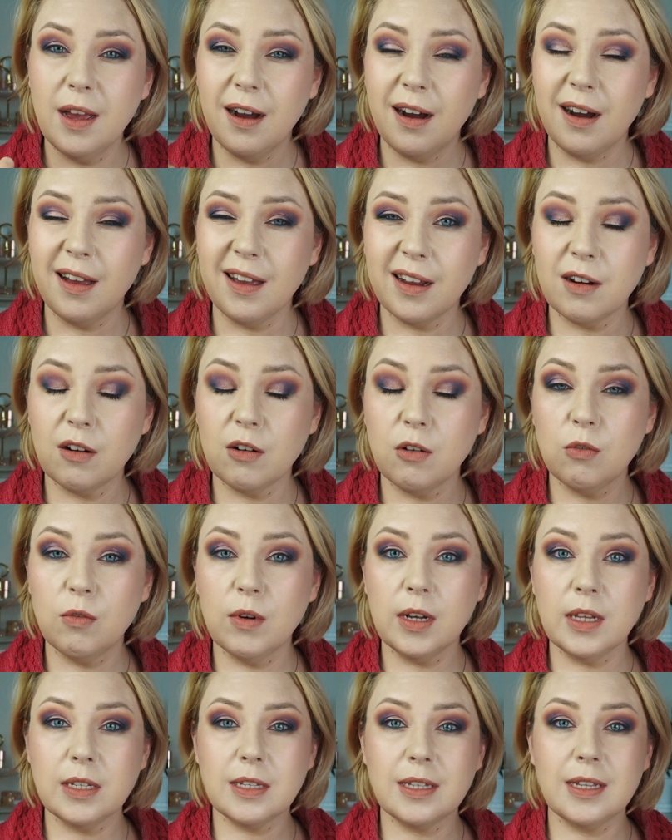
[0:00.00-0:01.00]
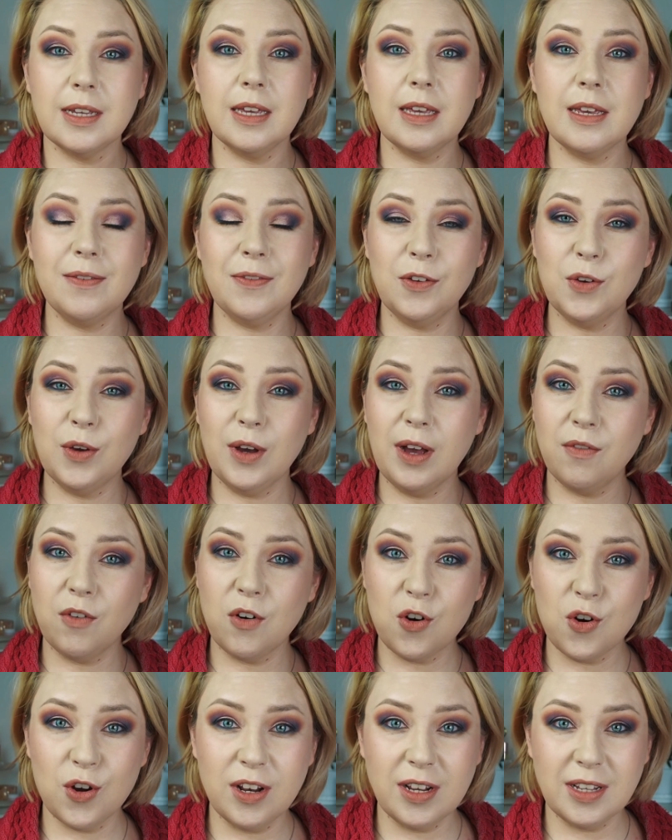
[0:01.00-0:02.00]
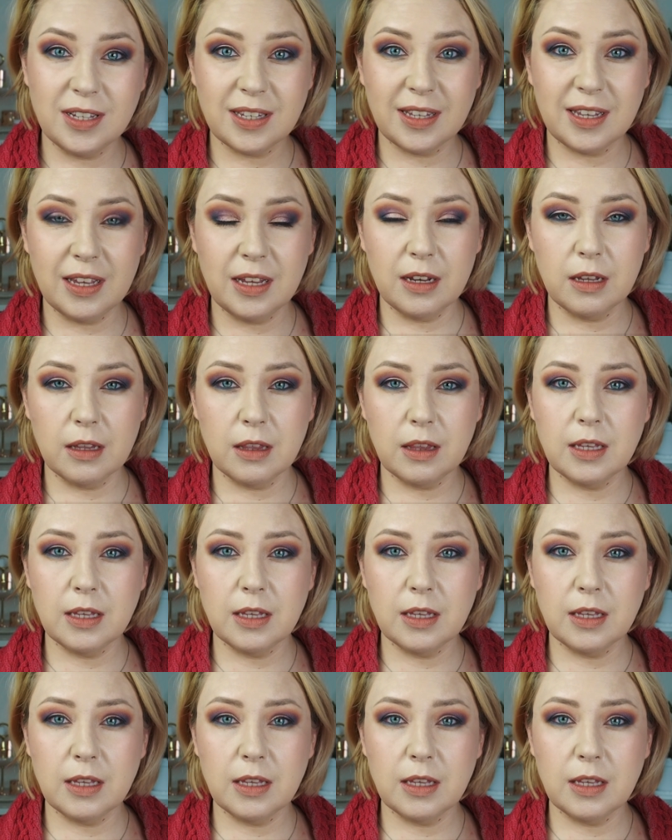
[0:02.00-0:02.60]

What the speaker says: I can already say if you have oily skin,